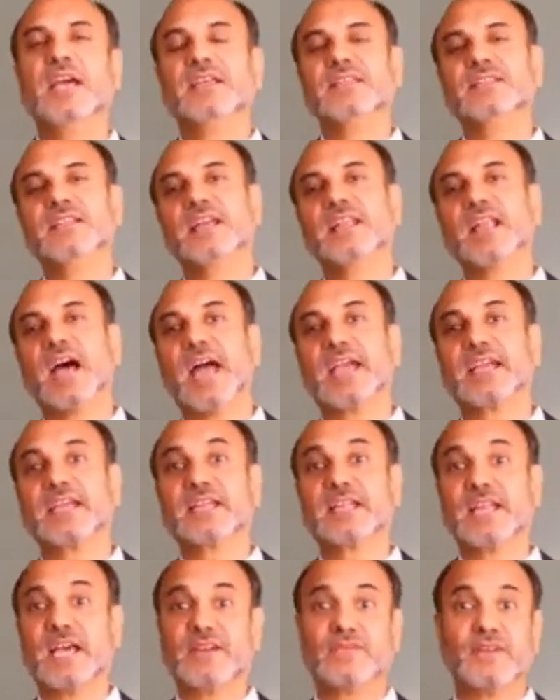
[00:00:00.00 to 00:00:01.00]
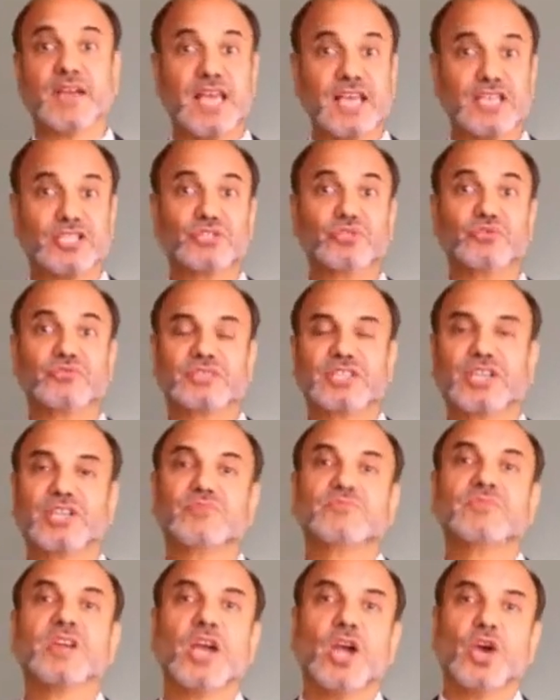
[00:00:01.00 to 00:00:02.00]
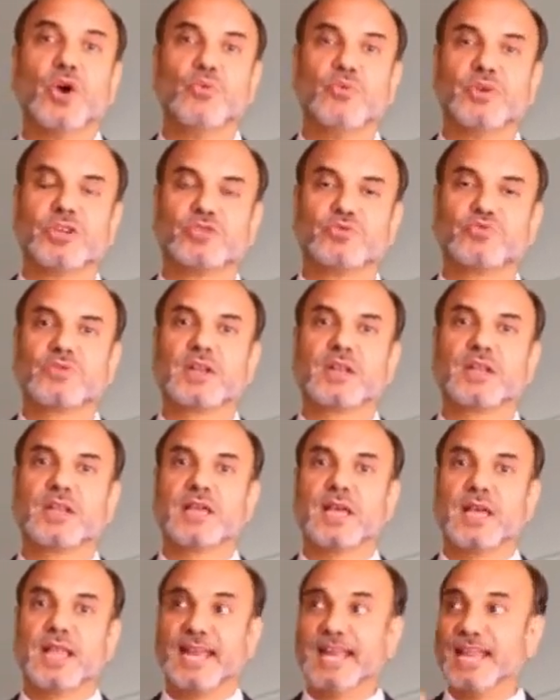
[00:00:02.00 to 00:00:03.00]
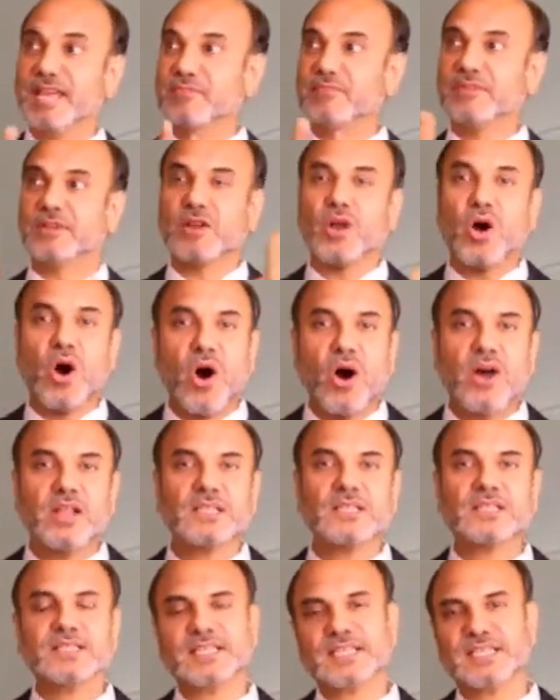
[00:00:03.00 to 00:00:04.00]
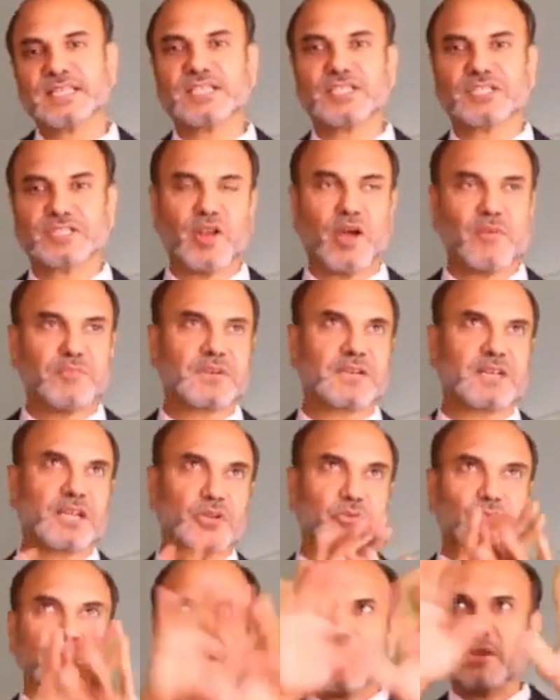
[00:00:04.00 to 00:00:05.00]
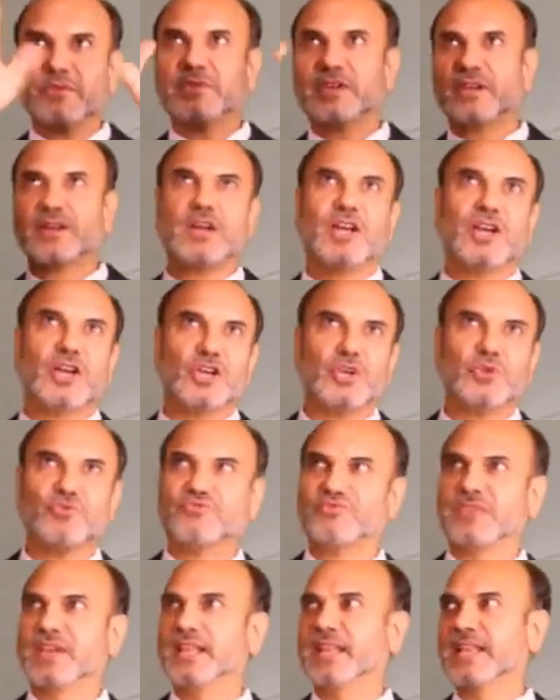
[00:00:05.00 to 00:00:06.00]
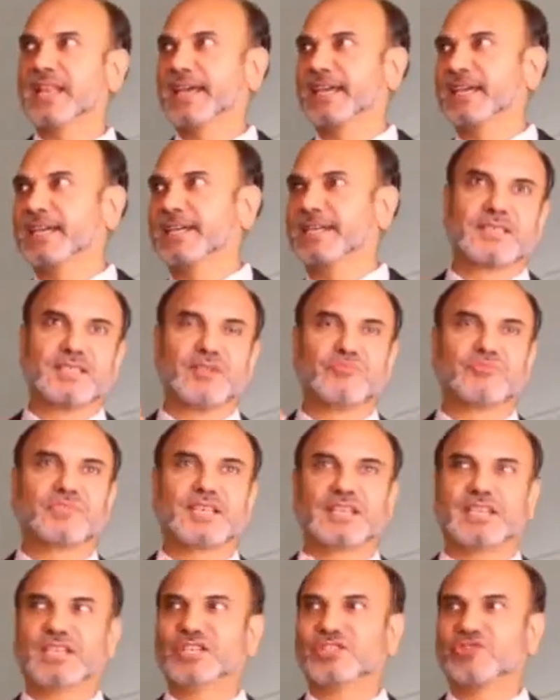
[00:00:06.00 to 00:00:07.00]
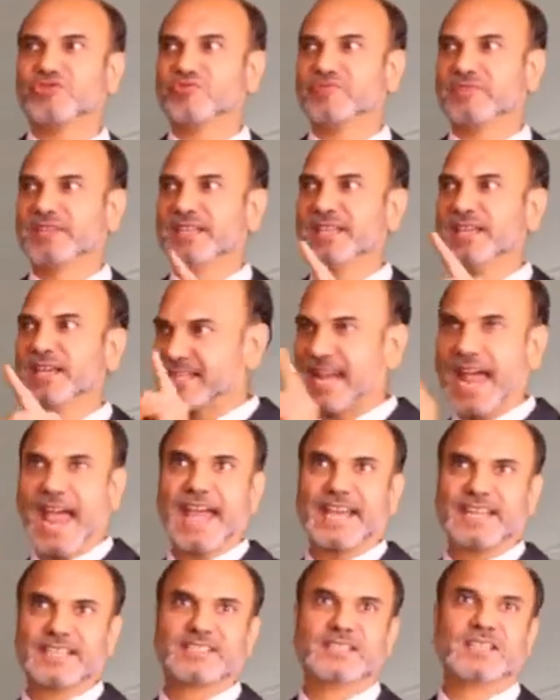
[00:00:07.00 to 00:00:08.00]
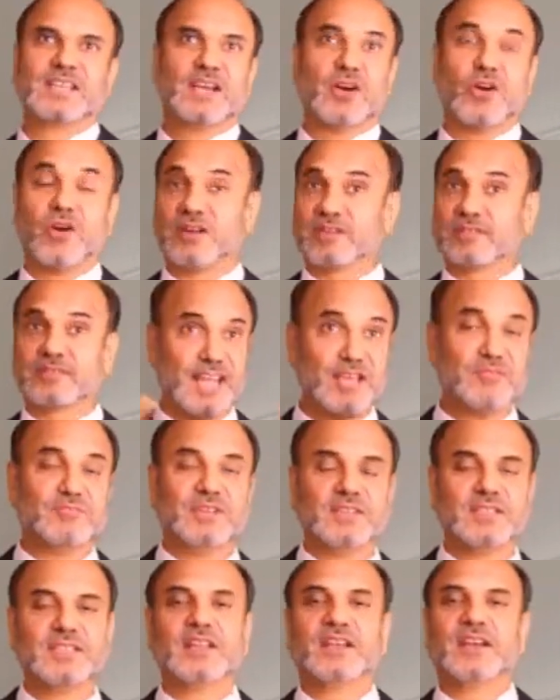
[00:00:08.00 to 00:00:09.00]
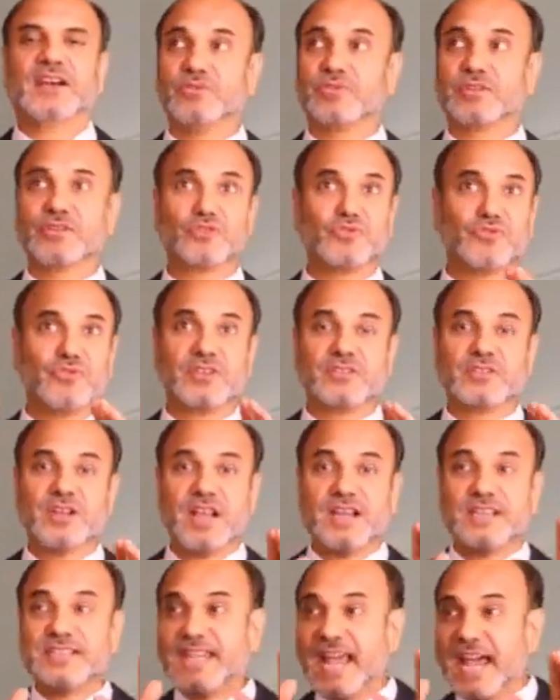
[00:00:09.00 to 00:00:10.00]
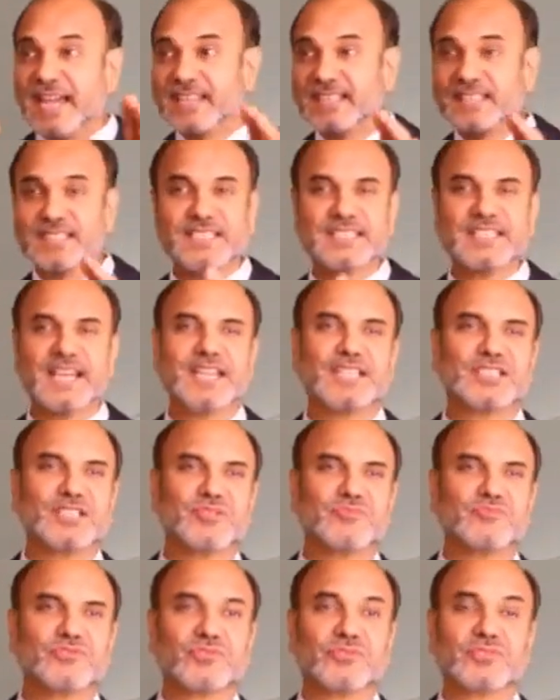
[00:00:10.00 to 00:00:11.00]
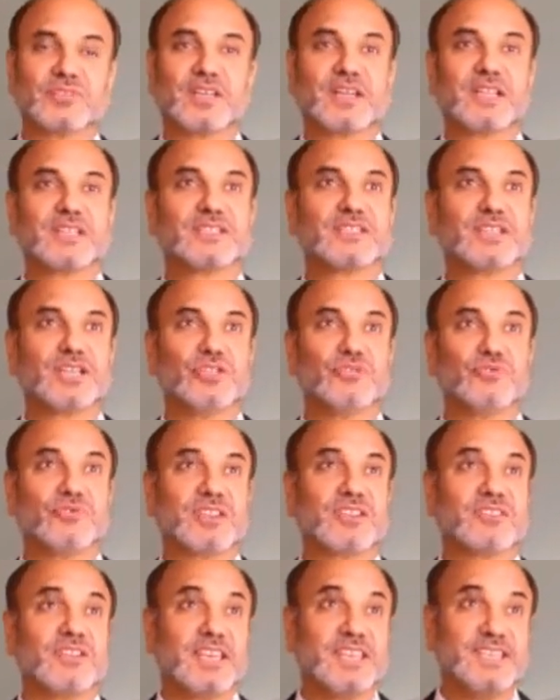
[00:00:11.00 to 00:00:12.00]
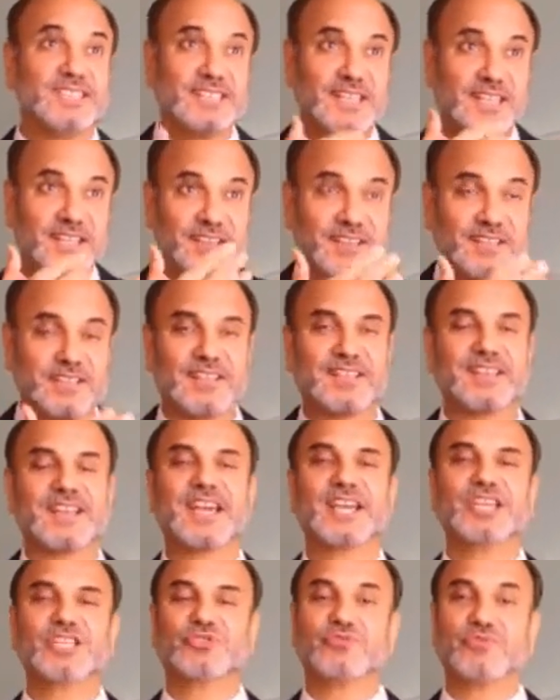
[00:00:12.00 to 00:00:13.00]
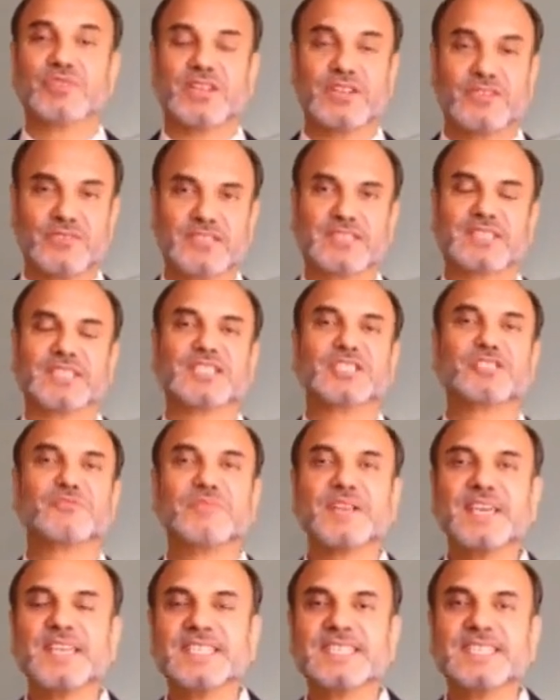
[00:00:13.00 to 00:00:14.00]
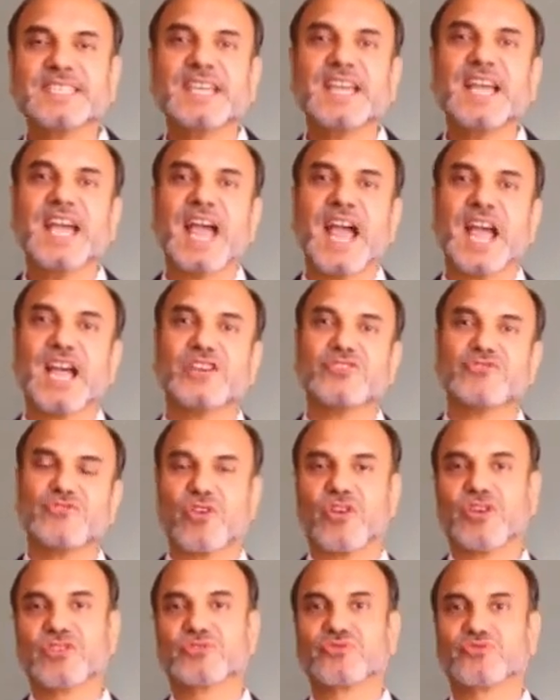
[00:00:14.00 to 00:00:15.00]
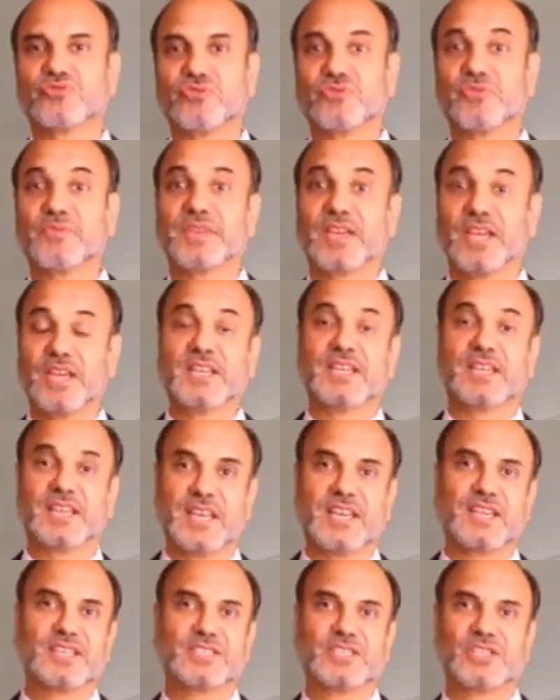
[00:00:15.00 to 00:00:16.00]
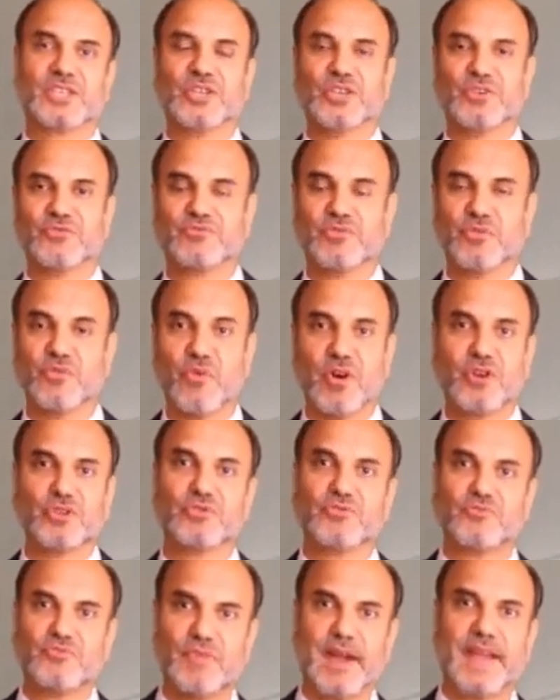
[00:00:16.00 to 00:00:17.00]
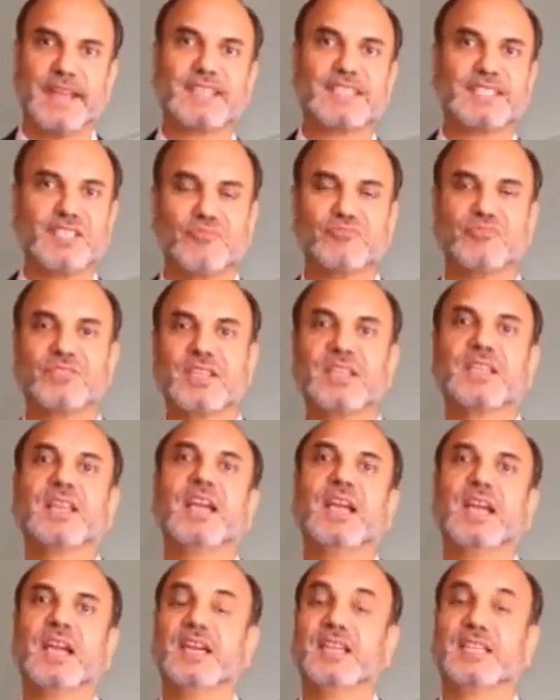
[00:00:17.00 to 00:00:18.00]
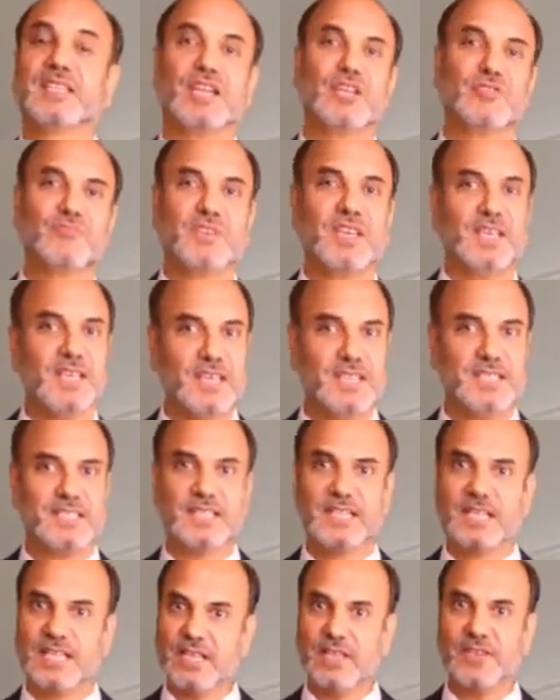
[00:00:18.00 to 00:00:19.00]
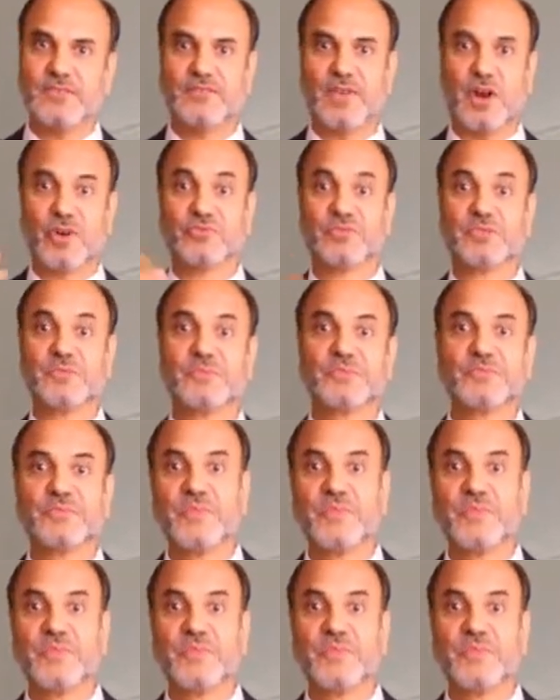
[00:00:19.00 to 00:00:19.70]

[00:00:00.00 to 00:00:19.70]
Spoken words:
Then I can have S2 team, which will label all the things properly wherever you feel like something needs to be tagged or labeled. You can go on tagging these items so that you can easily recognize where everything is placed. And also, in case if you want to find something, it can be easily found.